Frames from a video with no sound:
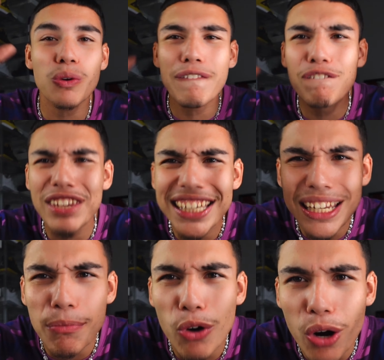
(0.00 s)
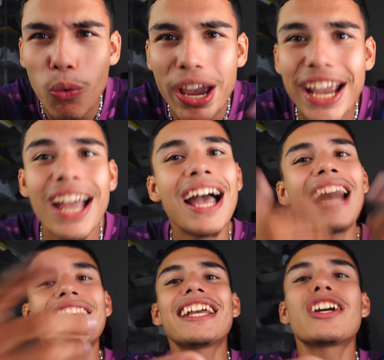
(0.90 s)
We 50 more away. I
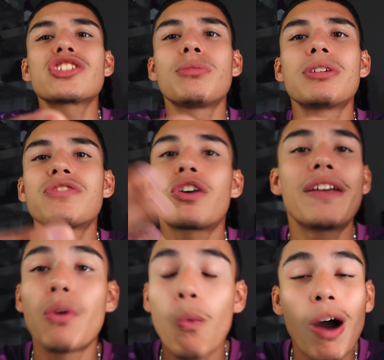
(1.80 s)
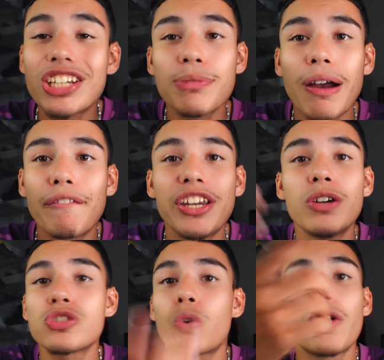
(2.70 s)
thank y'all so much for even watching my
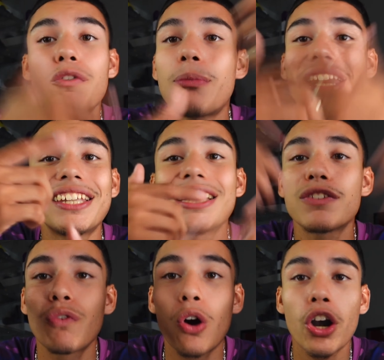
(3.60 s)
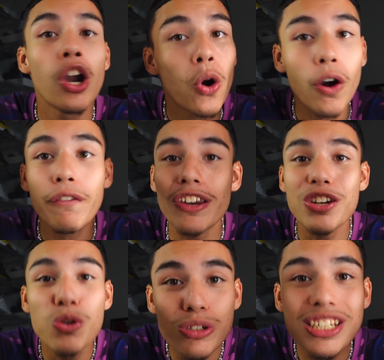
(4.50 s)
videos, or if you made it this far, or if you're
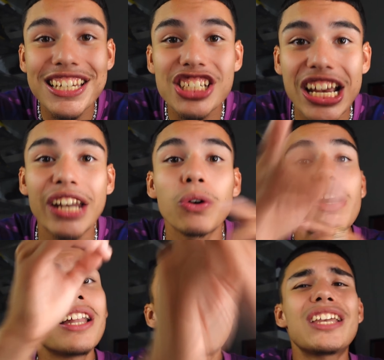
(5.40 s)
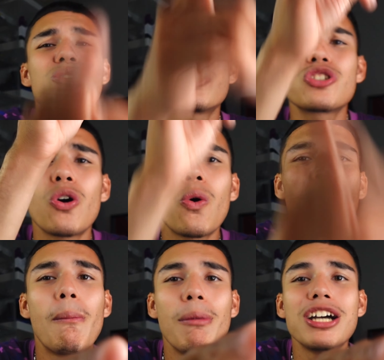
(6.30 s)
new to the channel, thank you so
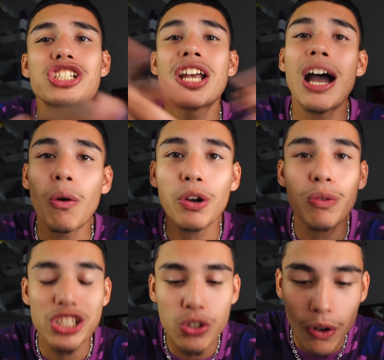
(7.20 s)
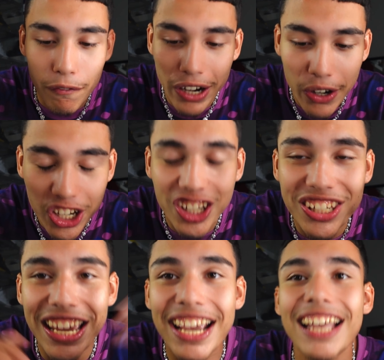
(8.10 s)
much. I want to wish you a very good
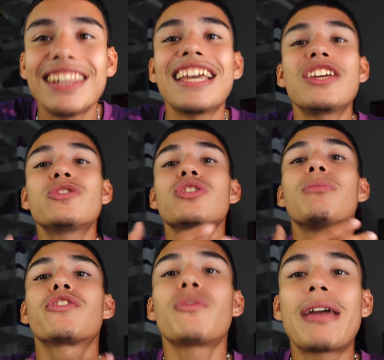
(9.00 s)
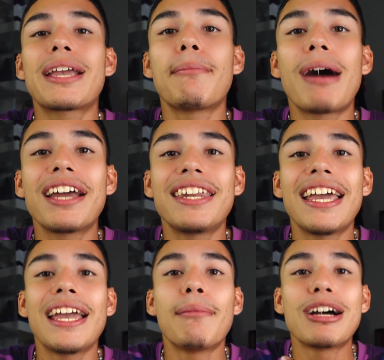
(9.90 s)
day, and thank you so much for making my
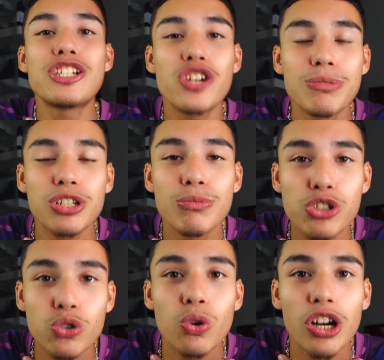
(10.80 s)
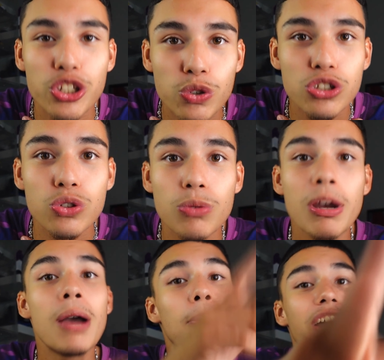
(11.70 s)
day and my dreams come true on YouTube.
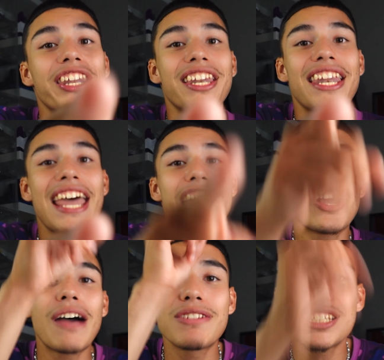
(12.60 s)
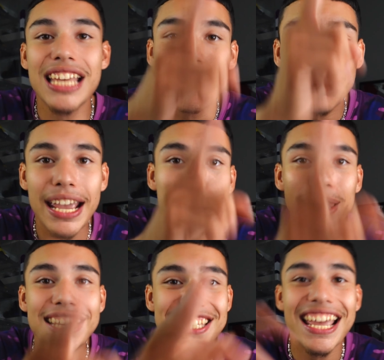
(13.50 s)
But other than that, you have a safe day,
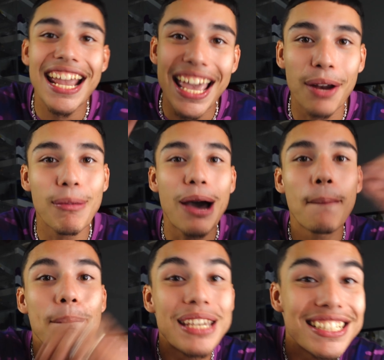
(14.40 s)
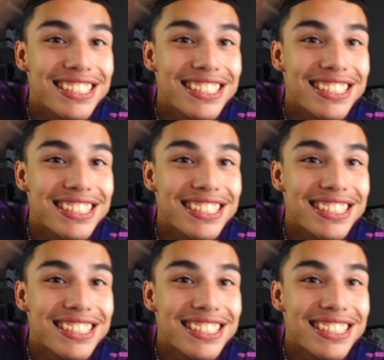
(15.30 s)
blessed day, and I'm out. Peace.